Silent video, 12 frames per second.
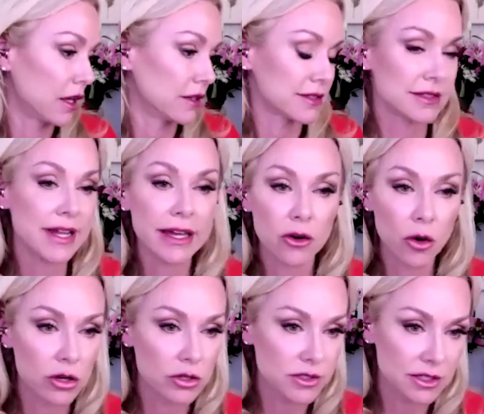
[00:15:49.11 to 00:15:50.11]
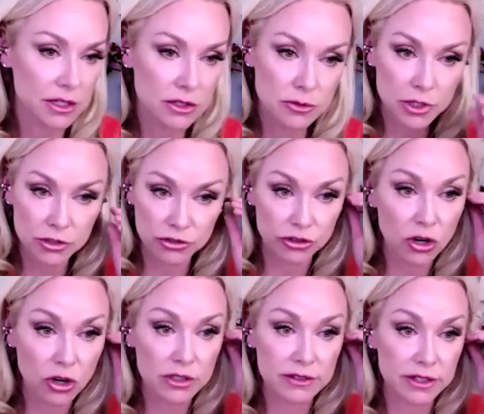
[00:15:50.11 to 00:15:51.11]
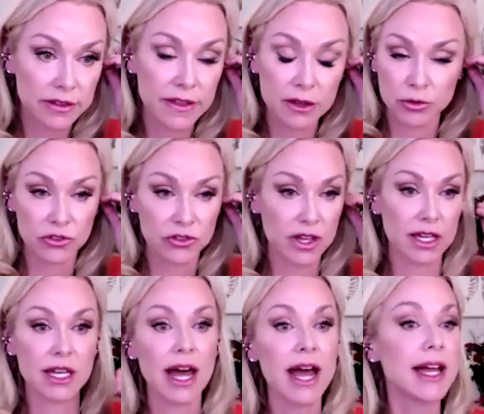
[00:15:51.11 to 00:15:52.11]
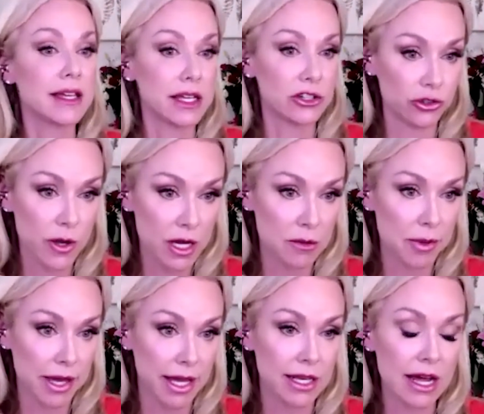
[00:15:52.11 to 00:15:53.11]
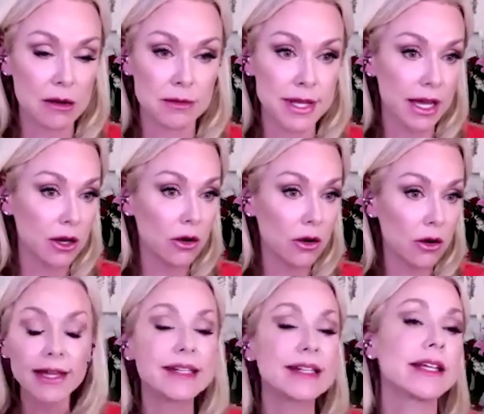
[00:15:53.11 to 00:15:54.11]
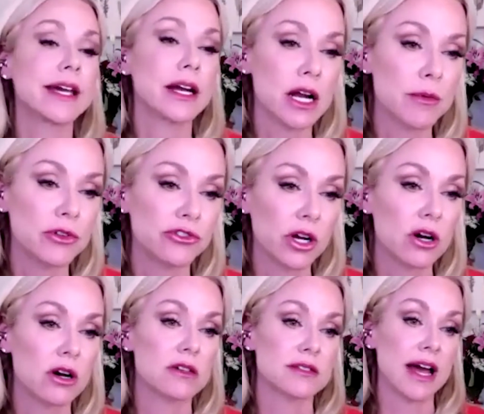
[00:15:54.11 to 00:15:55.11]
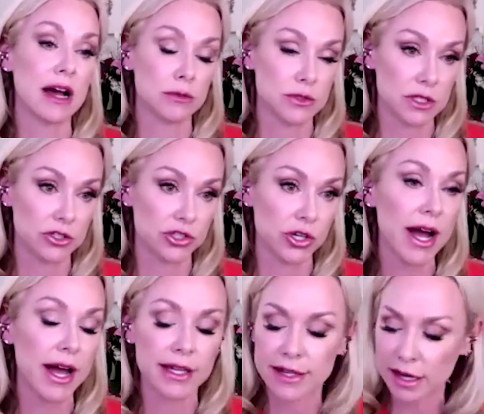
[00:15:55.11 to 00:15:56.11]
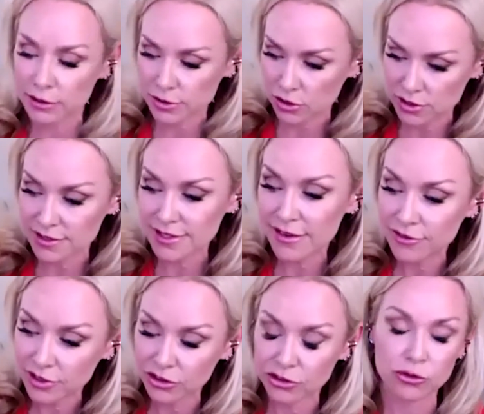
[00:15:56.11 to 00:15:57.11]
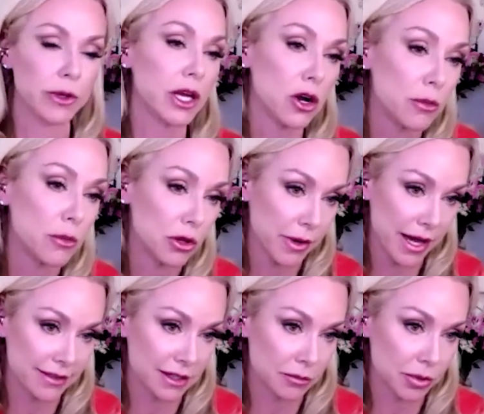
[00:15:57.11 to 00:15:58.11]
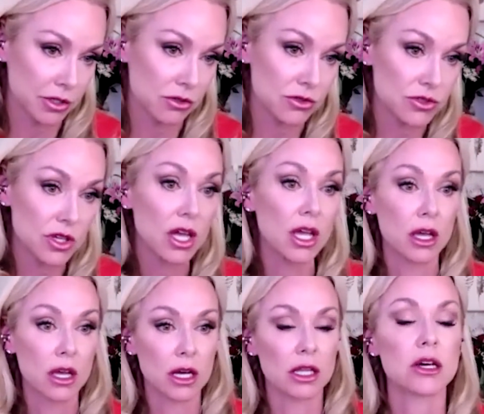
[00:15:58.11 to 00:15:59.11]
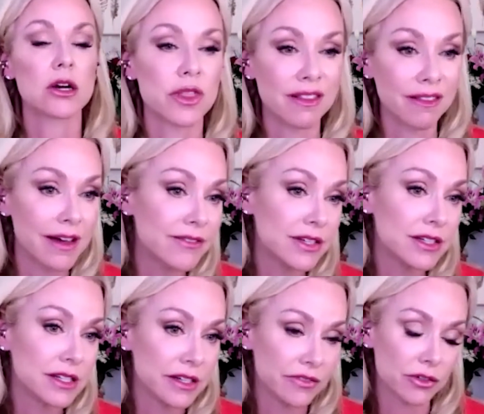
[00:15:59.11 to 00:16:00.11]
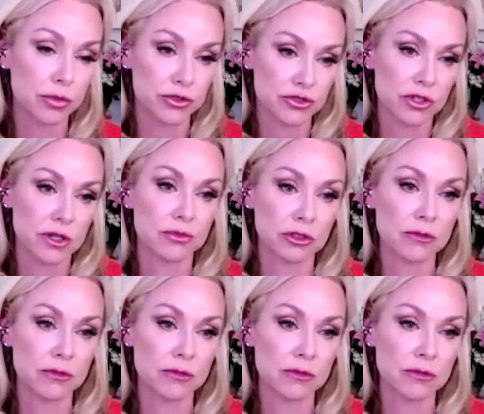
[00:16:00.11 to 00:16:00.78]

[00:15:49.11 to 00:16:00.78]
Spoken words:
snake oil salesman or charlatan that was saying, I can get you out of pain. I was like, okay, I didn't care how much it cost. I was going to try it. And I was on 73 homeopathic pills, along with 11 different prescription